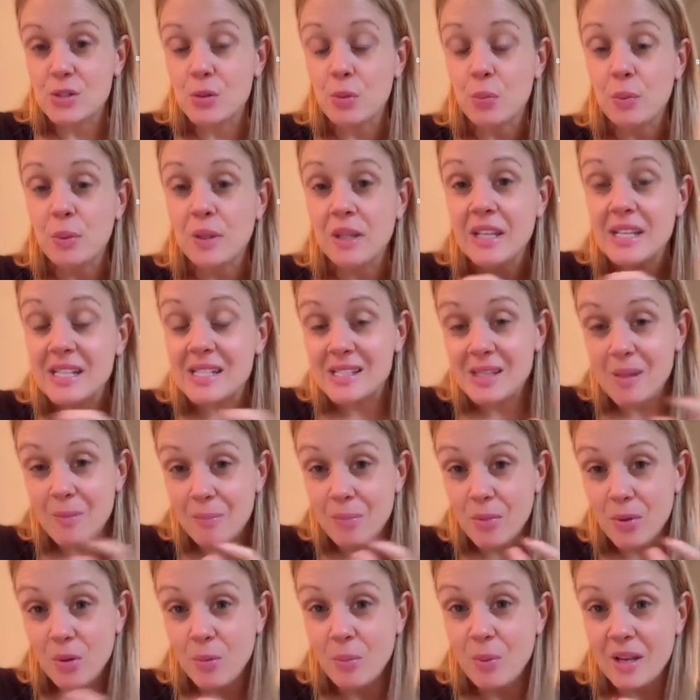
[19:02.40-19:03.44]
a really
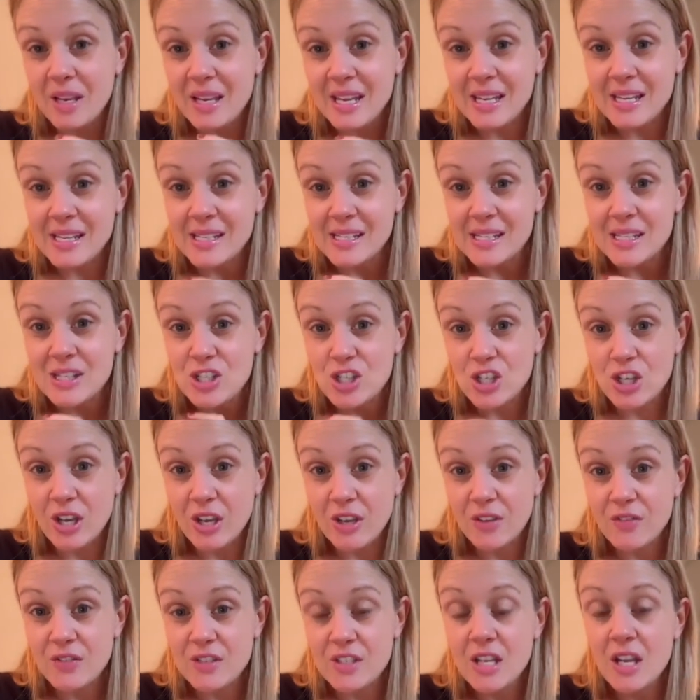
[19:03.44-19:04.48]
simple but easy
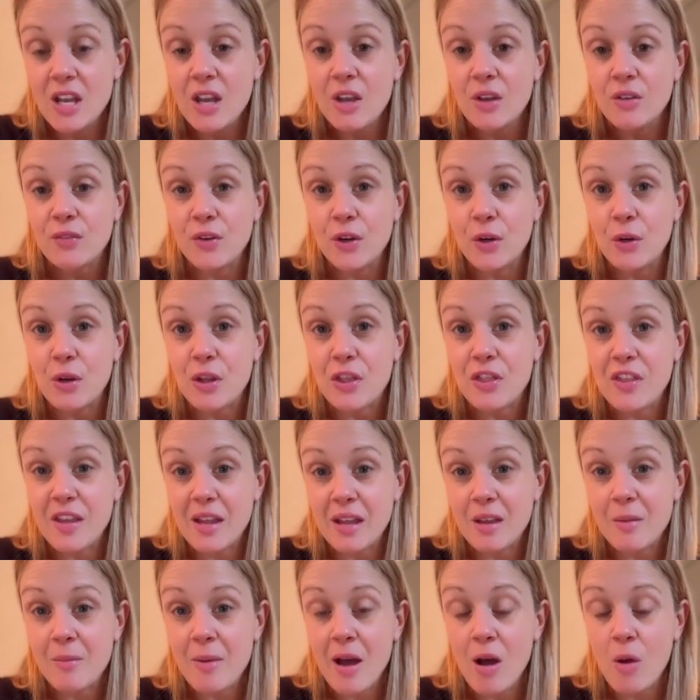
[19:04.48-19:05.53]
shift for you to think
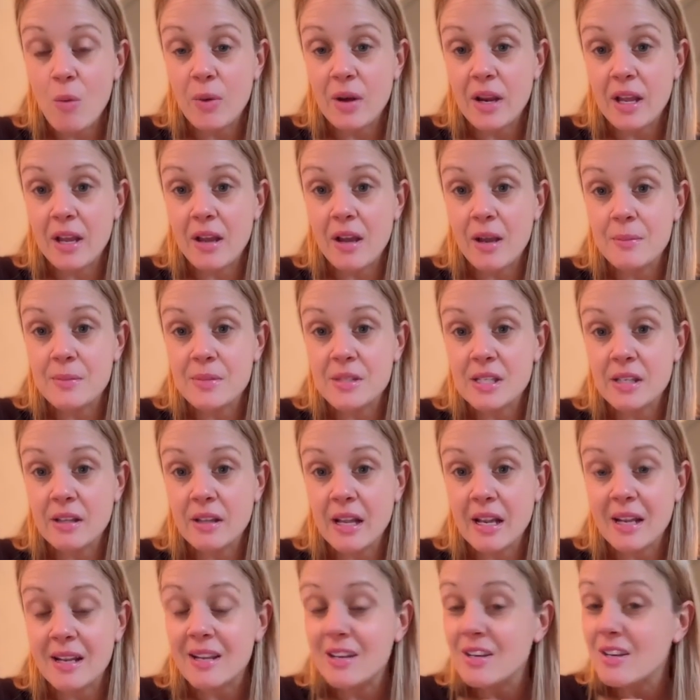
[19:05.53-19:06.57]
about when it comes to
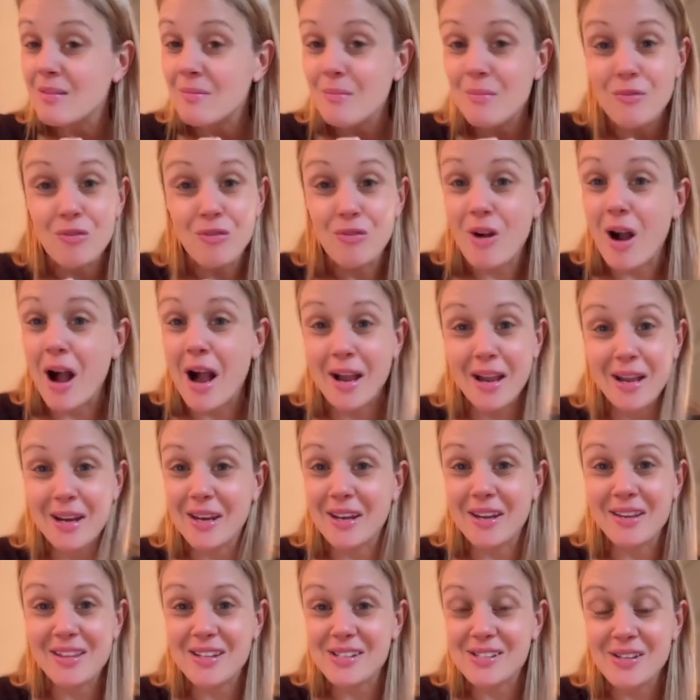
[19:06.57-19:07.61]
like rocking
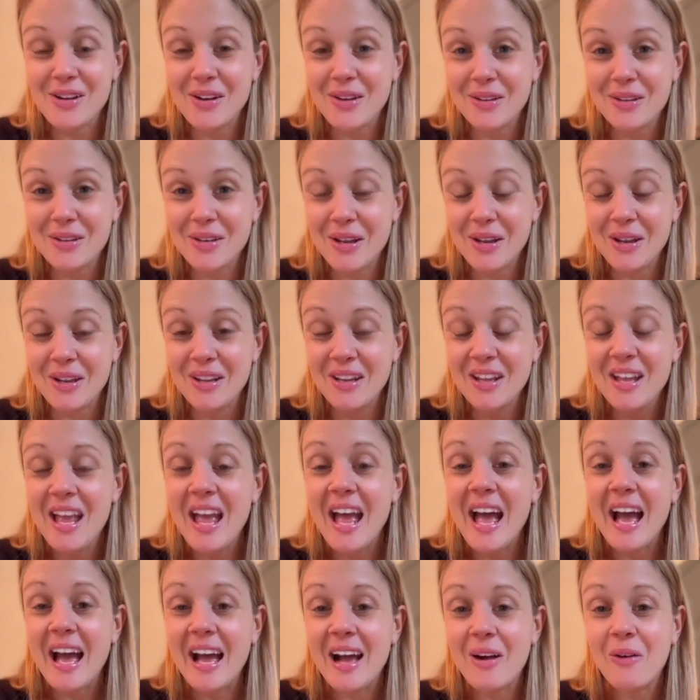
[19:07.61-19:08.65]
it this holiday.
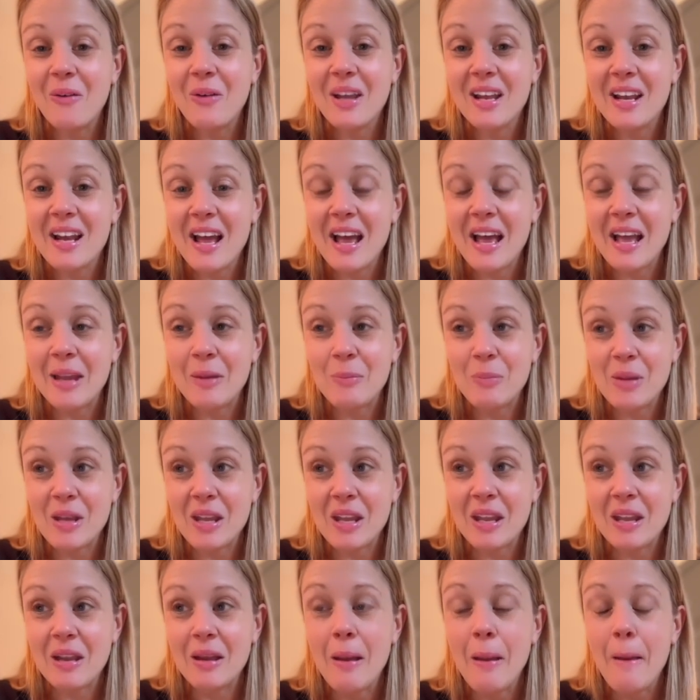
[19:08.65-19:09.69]
How can I
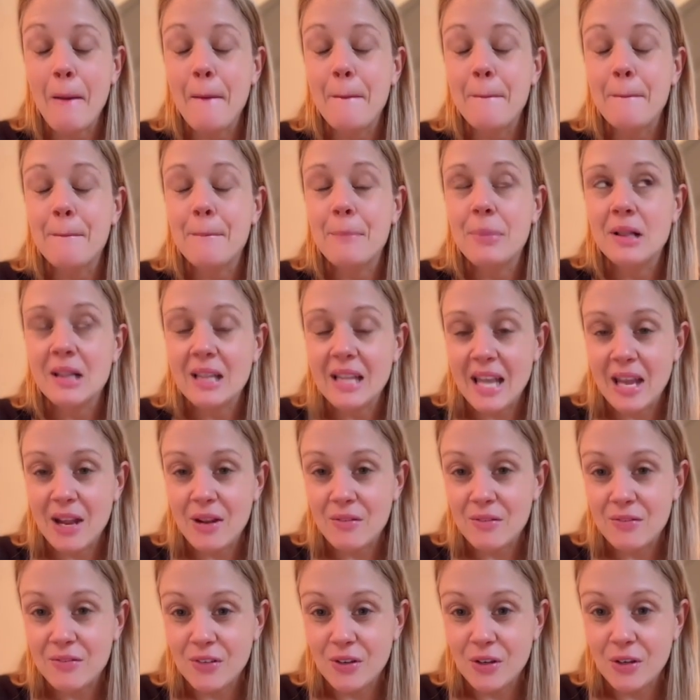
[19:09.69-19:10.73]
be
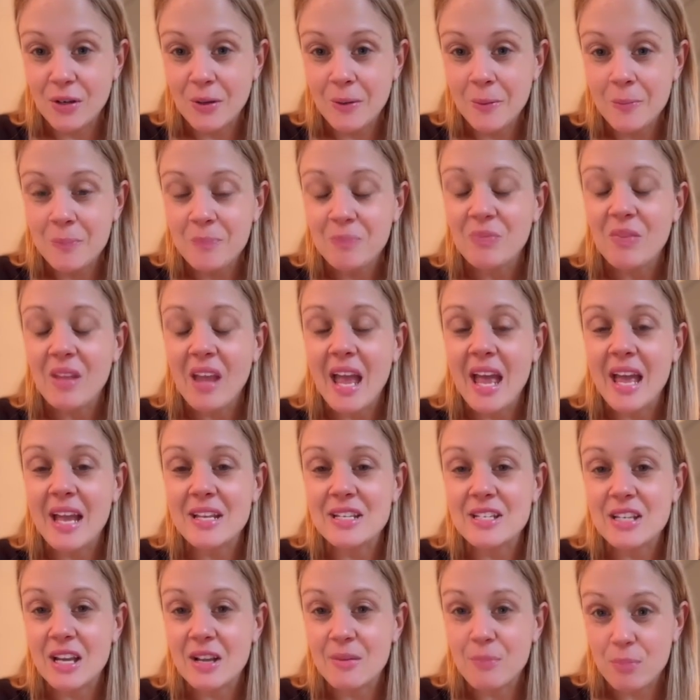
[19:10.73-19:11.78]
planful and
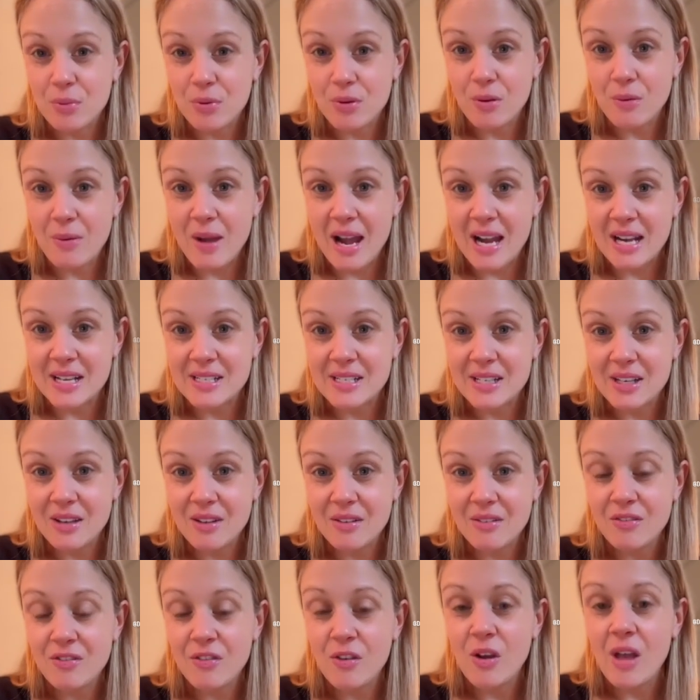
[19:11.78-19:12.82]

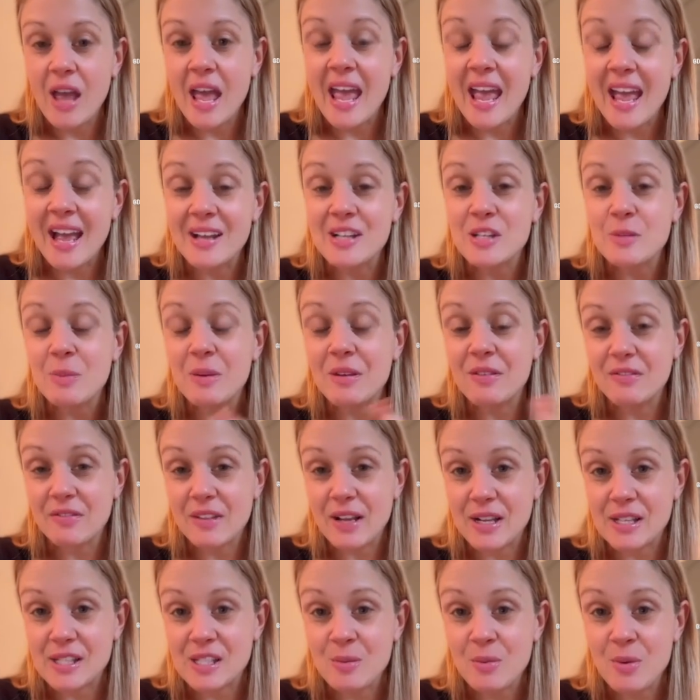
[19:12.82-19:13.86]
proactive and be
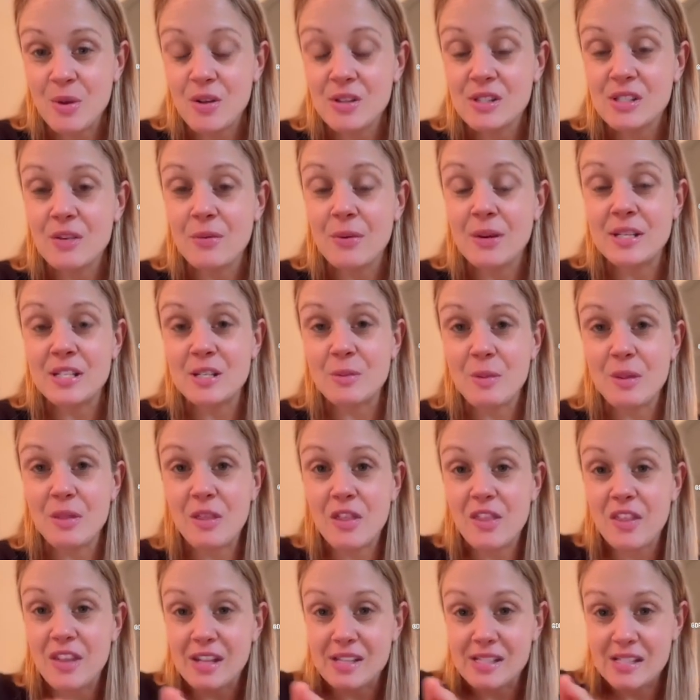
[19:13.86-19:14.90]
flexible? It's going to be the
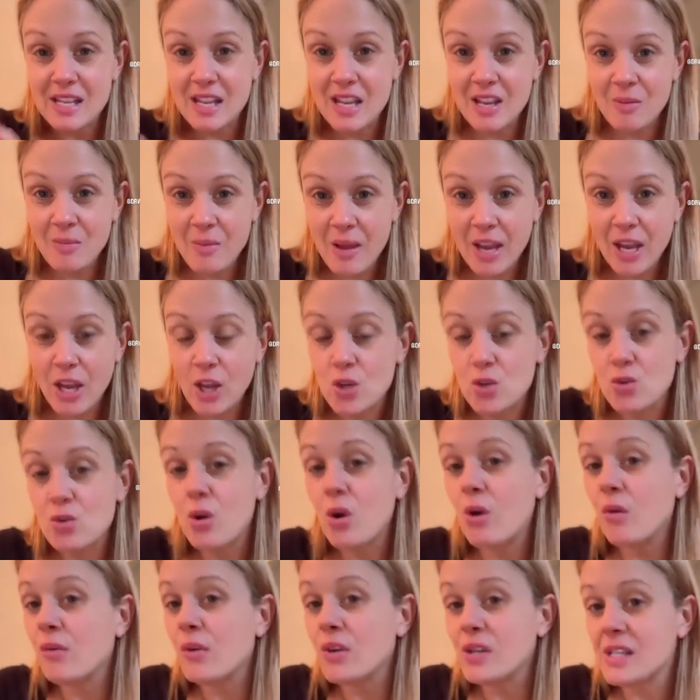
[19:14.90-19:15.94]
things in my
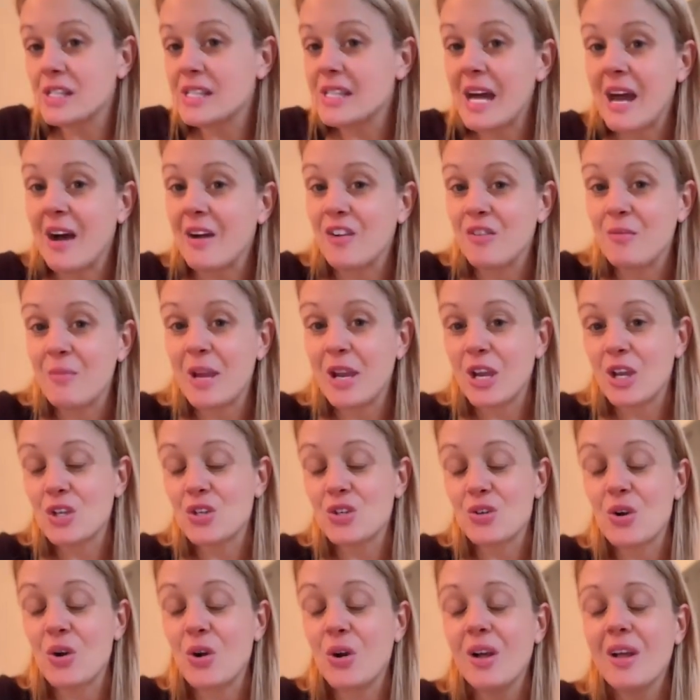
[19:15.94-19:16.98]
control versus out of my
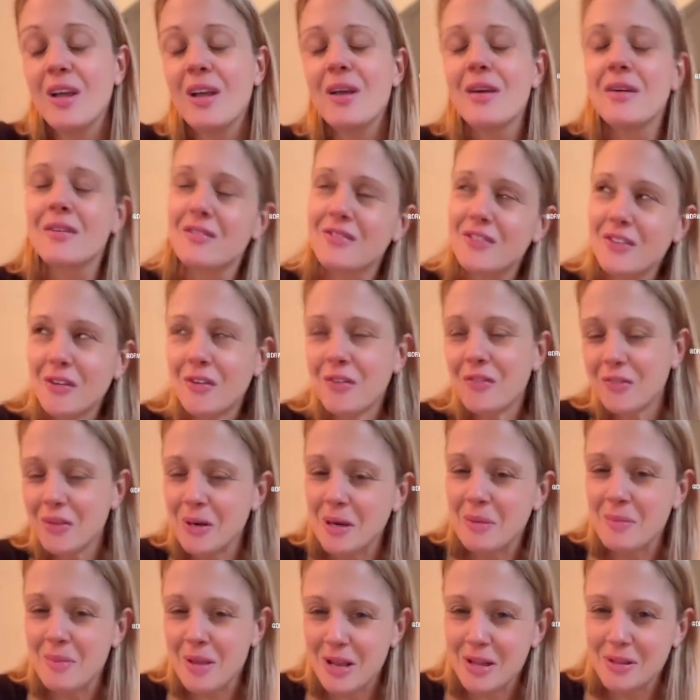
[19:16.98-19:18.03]
control. Feel free to
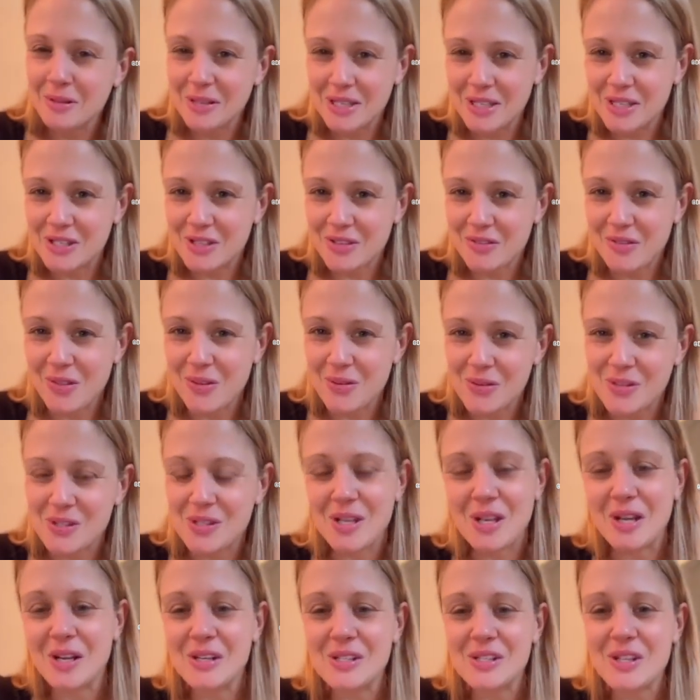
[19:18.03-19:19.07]
make a list of those
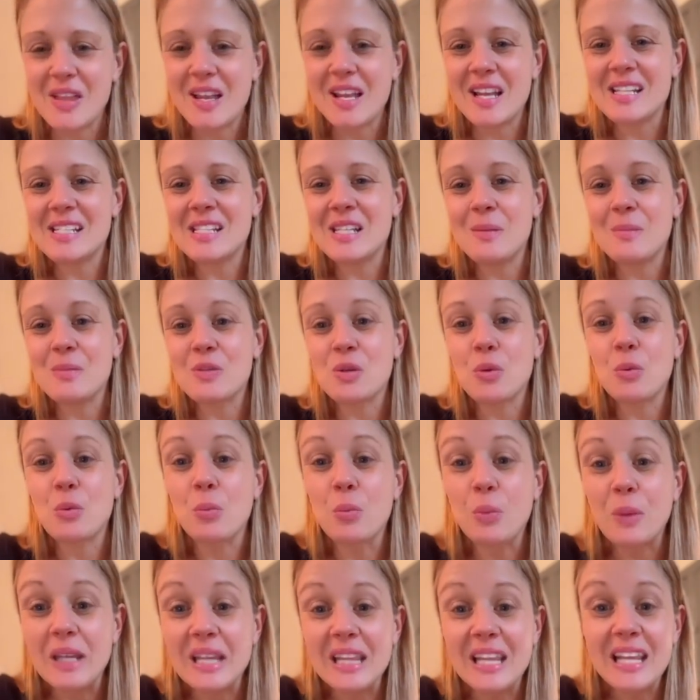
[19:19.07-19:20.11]
things so that it seems
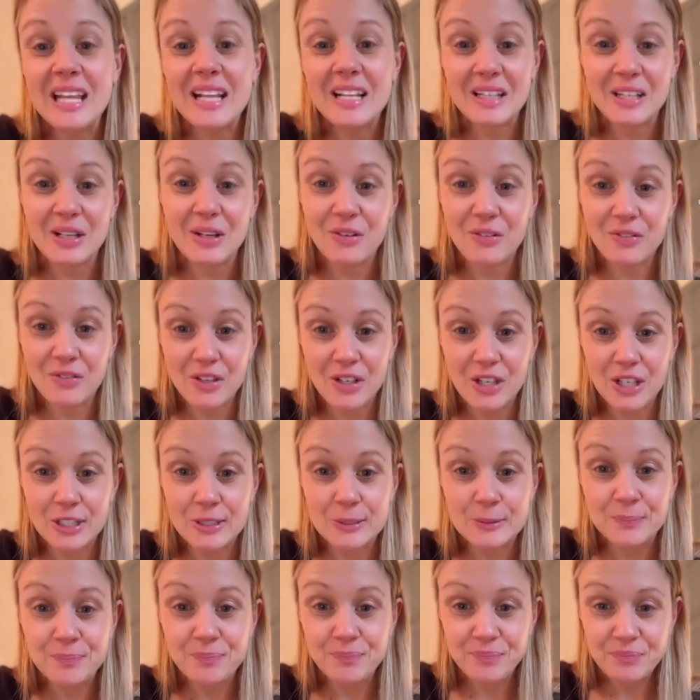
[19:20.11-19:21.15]
really clear for
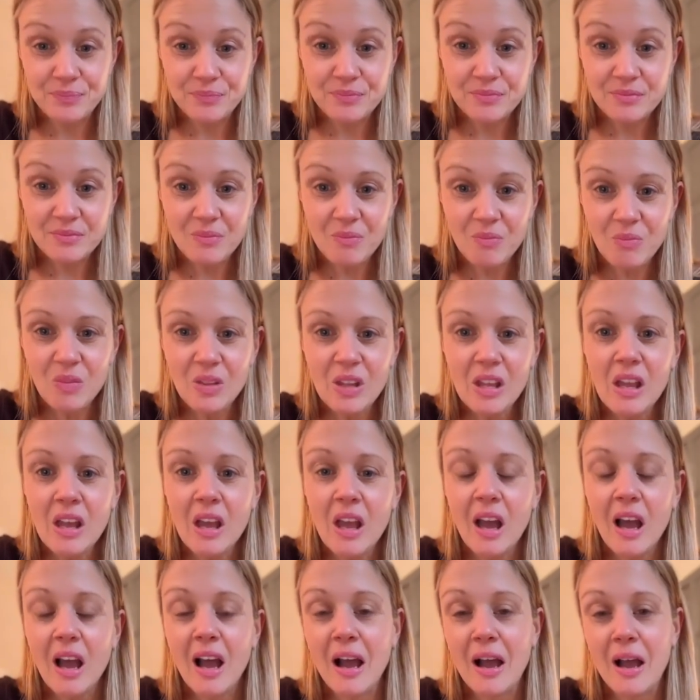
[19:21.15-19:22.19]
you
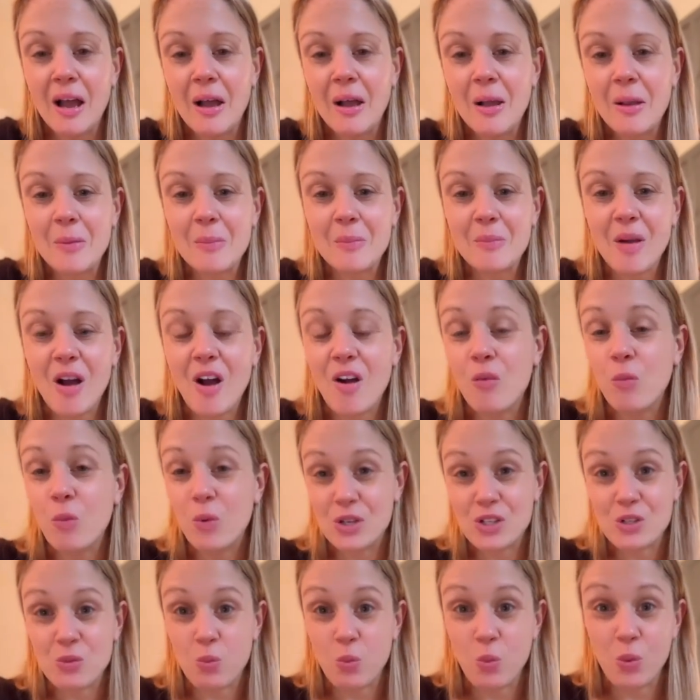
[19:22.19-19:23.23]
of
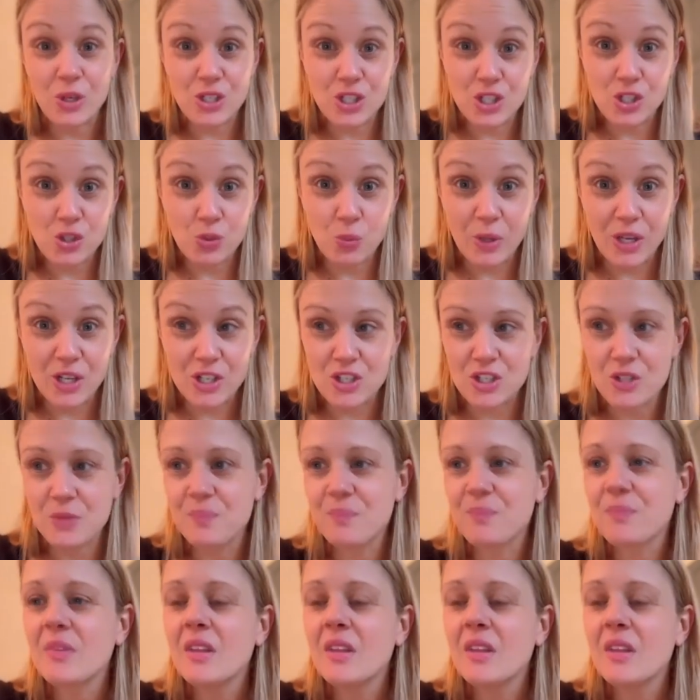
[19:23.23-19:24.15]
which is which.